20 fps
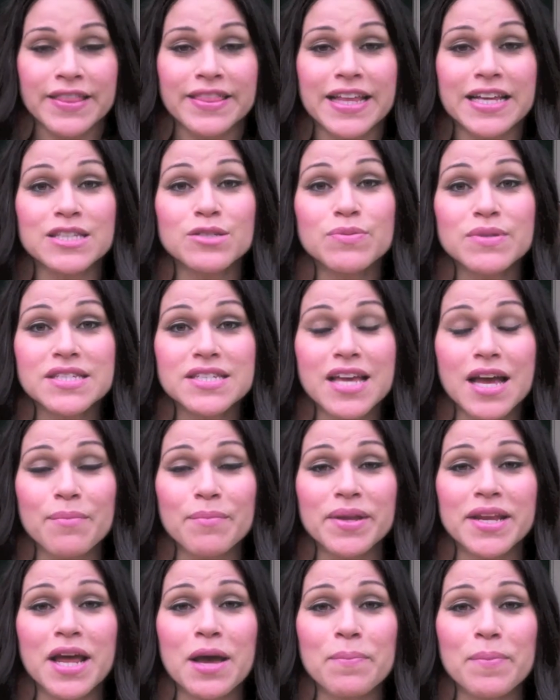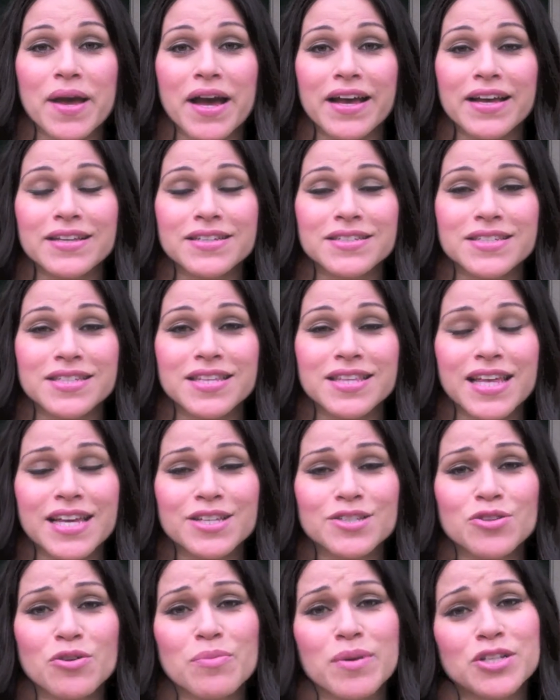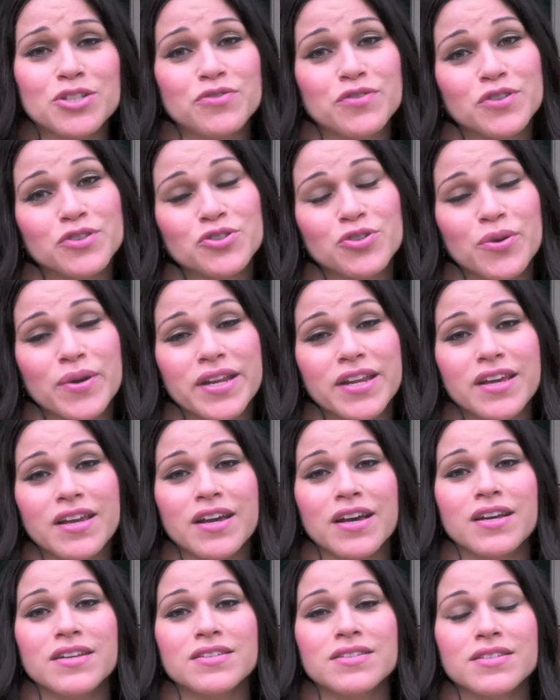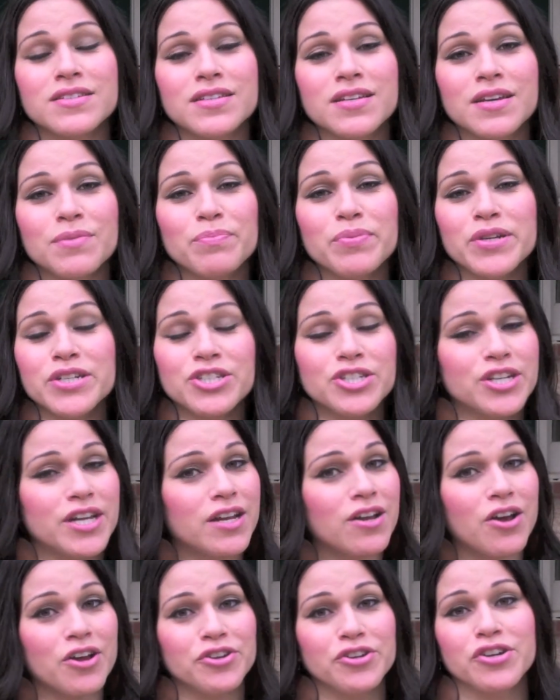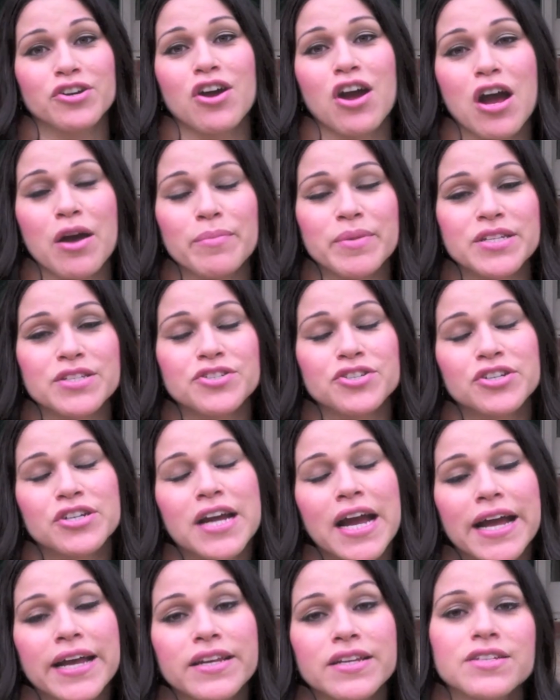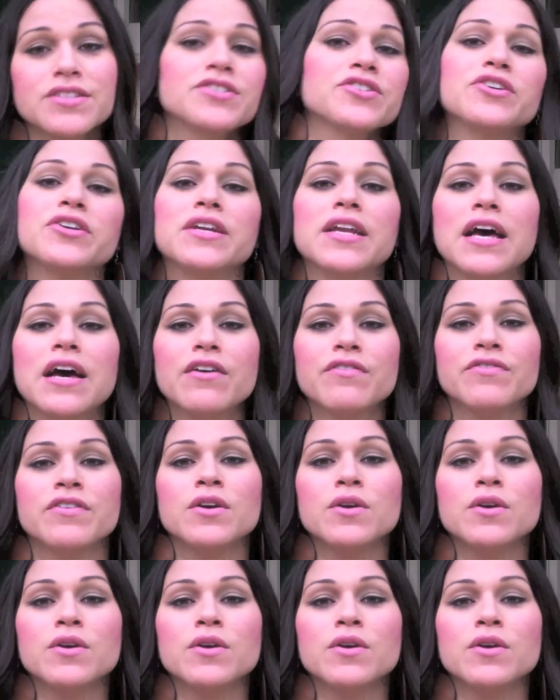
that's what's coming up guys thanks so much for joining us appreciate all your comments your kindness your love